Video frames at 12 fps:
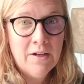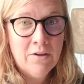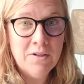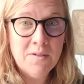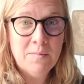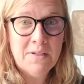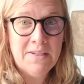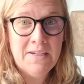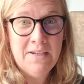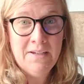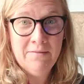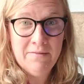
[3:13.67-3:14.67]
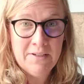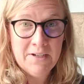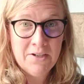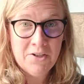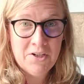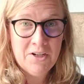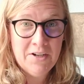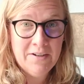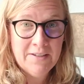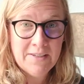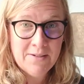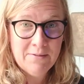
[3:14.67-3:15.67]
Christmas Eve dish here
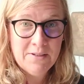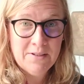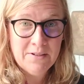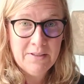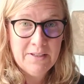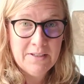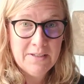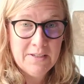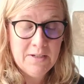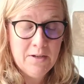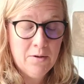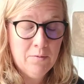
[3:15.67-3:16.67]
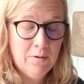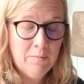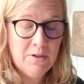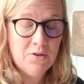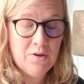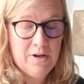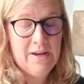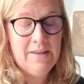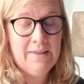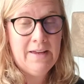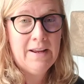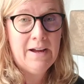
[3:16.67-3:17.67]
in Switzerland, so we'll be
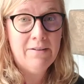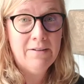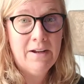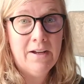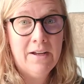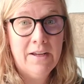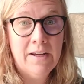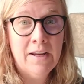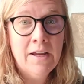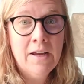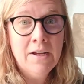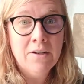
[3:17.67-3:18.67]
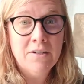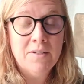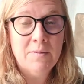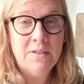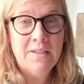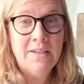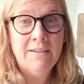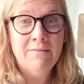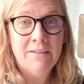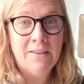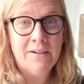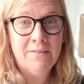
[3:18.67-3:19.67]
trying that out on Christmas Eve
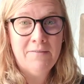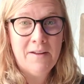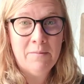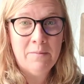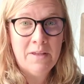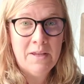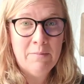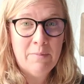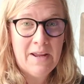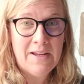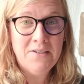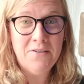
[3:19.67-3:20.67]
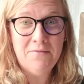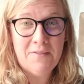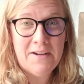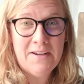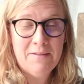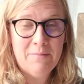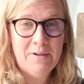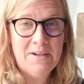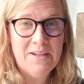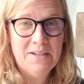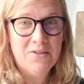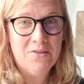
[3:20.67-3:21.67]
with our family. But I do find it
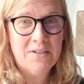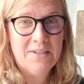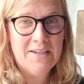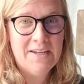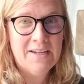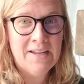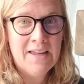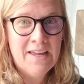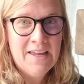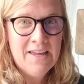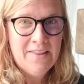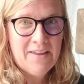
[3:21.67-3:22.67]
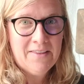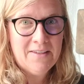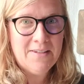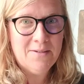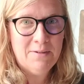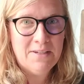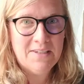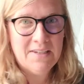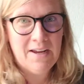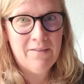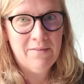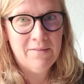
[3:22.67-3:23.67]
pretty interesting that the
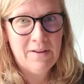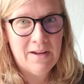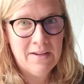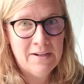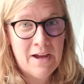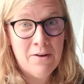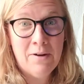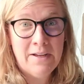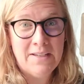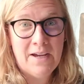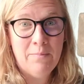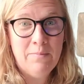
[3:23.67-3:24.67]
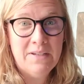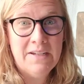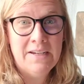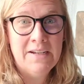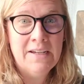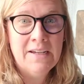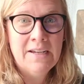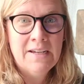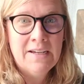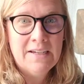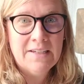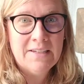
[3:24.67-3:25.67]
Swiss have now adopted
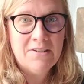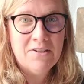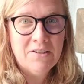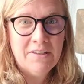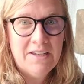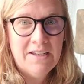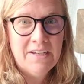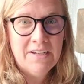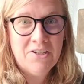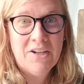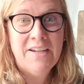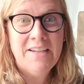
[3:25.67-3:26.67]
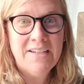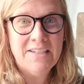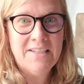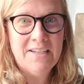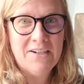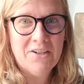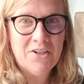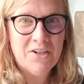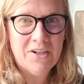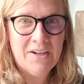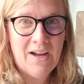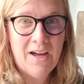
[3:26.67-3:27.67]
essentially a Chinese
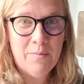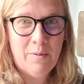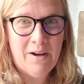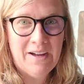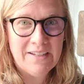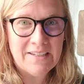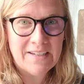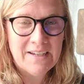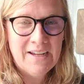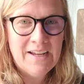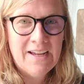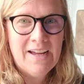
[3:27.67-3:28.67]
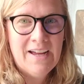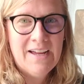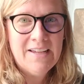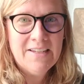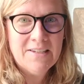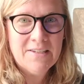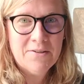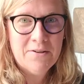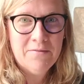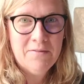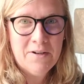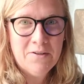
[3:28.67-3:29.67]
dish, hot pot, as sort
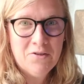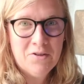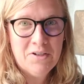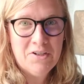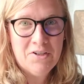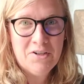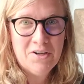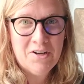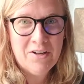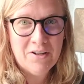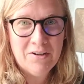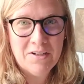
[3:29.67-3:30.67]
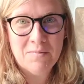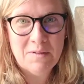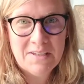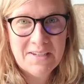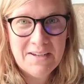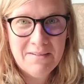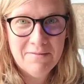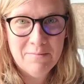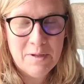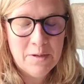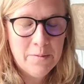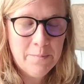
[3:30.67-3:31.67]
of their traditional Christmas Eve
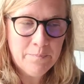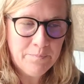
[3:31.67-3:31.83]
meal.